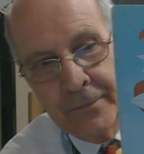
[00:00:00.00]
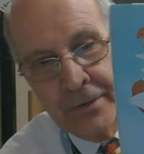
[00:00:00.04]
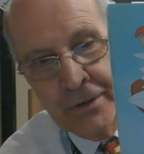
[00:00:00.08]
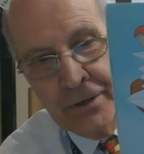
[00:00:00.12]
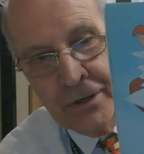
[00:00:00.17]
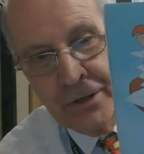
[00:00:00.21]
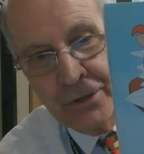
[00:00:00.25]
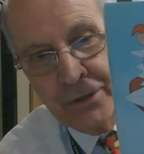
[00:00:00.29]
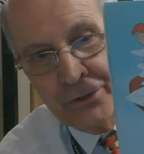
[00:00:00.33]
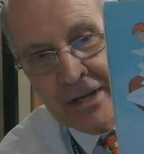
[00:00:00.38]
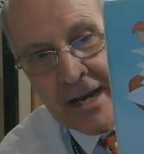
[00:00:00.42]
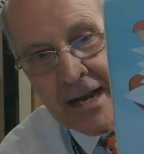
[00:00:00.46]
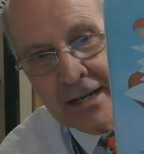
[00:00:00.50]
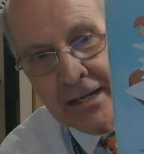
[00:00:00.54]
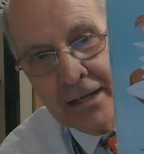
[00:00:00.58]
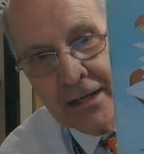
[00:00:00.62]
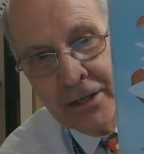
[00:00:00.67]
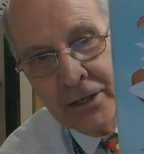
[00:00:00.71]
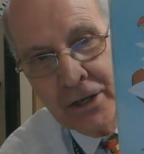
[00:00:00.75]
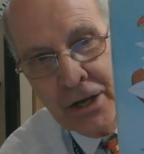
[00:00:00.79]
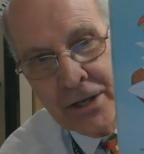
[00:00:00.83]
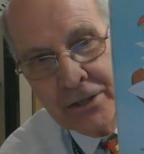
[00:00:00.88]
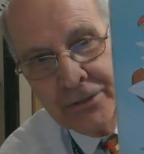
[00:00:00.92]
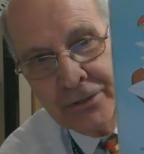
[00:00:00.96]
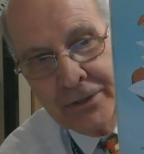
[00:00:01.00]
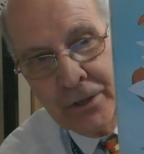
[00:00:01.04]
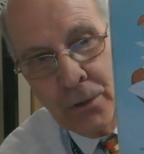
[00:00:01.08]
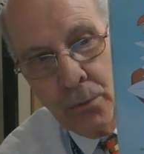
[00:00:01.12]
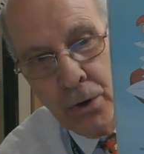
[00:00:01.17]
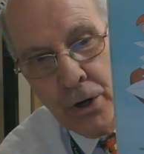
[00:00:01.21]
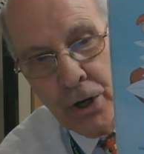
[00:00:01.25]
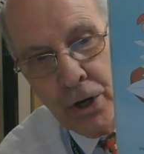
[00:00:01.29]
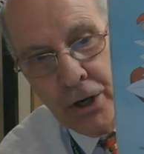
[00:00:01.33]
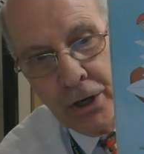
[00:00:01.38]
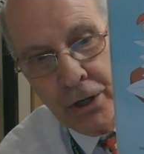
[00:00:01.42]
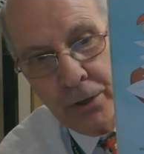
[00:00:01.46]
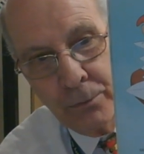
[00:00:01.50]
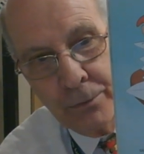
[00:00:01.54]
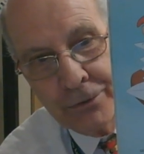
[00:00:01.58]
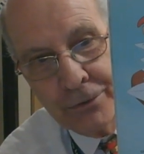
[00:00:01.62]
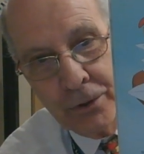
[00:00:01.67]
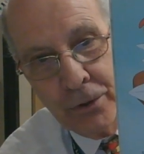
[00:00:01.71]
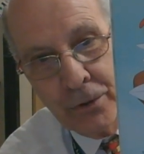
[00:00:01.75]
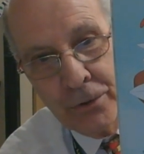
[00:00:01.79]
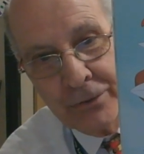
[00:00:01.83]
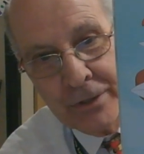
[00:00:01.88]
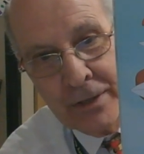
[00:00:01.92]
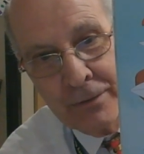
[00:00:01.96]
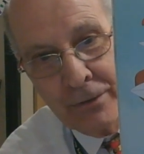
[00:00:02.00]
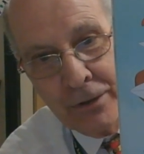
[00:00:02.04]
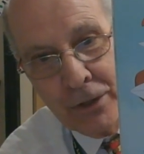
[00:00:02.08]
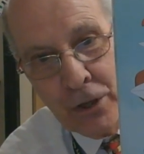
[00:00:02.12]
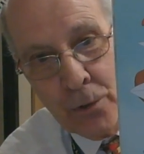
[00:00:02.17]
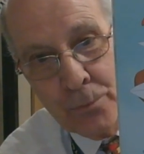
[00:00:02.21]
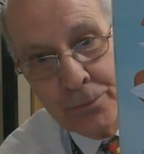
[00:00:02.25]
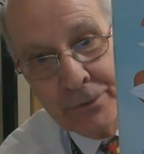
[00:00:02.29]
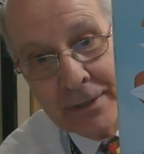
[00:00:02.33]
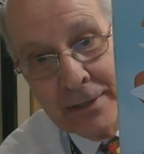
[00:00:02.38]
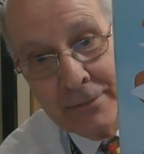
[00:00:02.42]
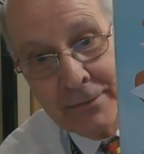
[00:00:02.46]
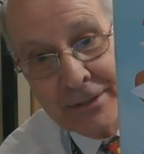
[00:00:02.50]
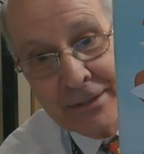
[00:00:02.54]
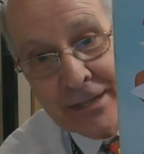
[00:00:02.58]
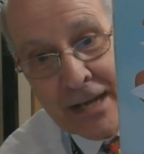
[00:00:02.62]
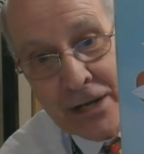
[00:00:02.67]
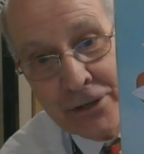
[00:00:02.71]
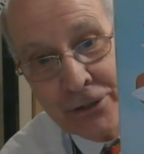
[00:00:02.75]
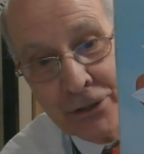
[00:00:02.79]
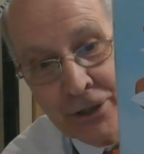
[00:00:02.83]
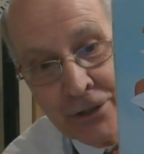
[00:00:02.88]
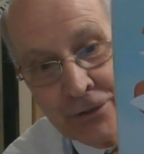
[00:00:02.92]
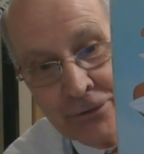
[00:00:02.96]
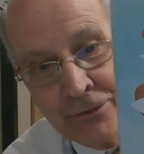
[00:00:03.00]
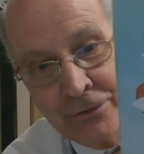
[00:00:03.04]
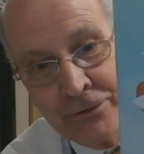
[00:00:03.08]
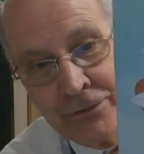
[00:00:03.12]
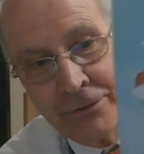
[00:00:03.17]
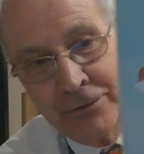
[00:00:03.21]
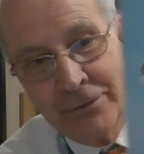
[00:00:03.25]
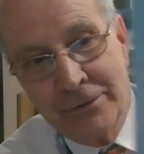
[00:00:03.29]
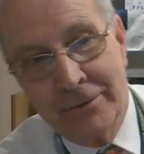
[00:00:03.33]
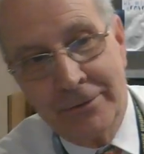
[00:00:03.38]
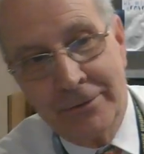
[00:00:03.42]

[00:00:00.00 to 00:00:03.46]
There Jack and Gus at work with those envelopes and invitations.